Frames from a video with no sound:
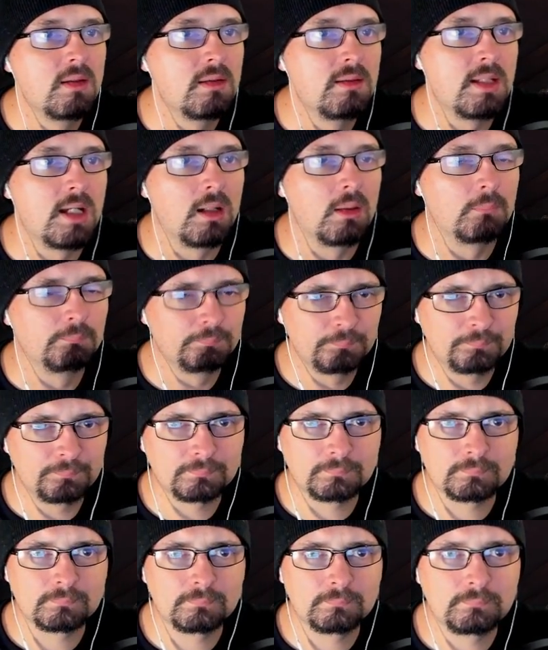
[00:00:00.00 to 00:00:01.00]
Now,
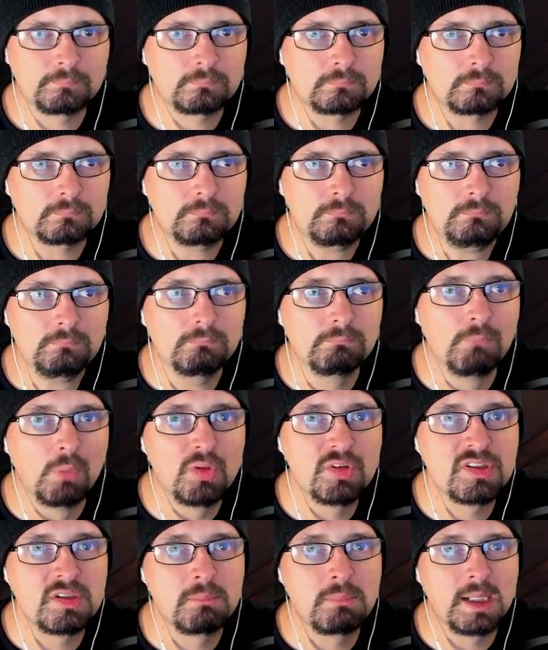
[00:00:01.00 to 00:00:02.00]

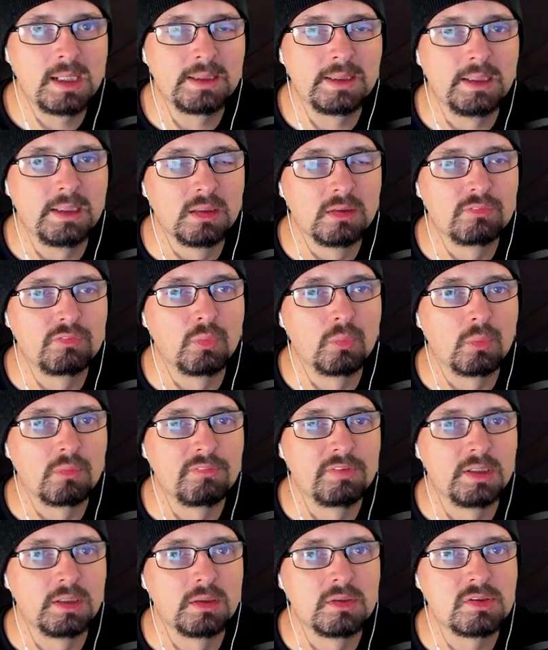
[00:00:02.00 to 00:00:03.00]
most of my gear for
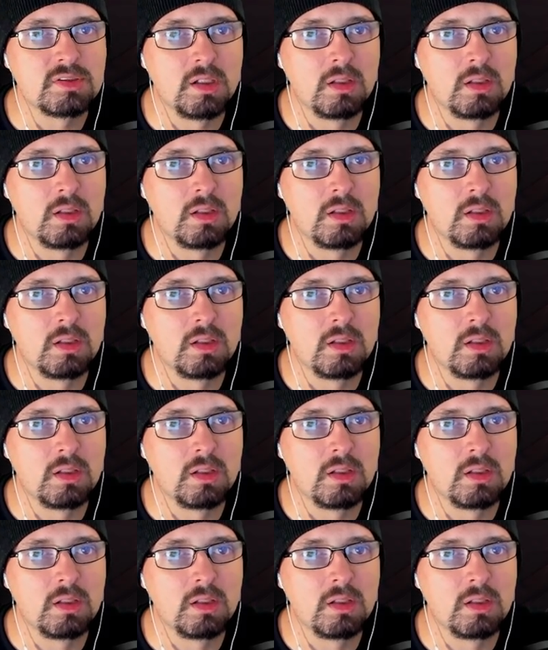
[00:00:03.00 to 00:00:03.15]
Veers,